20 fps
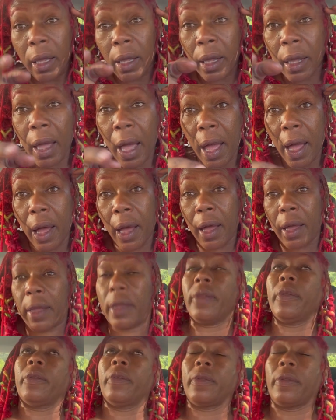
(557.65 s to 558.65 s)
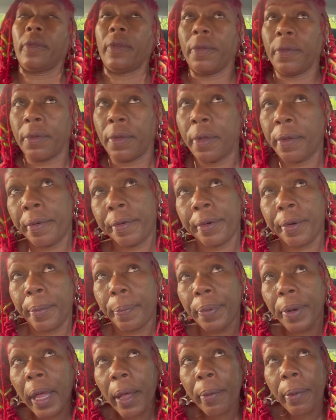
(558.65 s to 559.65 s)
God don't
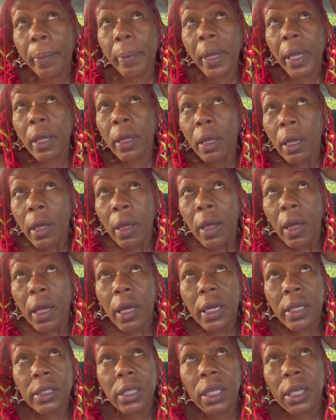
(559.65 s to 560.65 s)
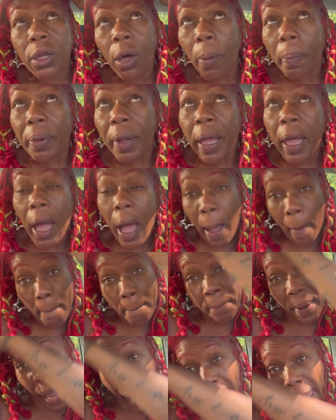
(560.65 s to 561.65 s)
play with me because he don't play
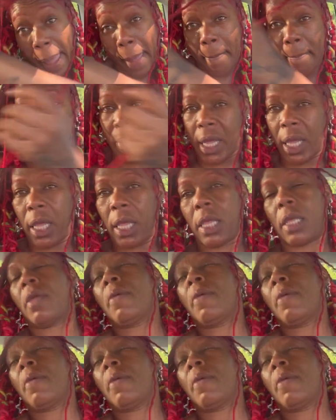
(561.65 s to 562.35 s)
about me.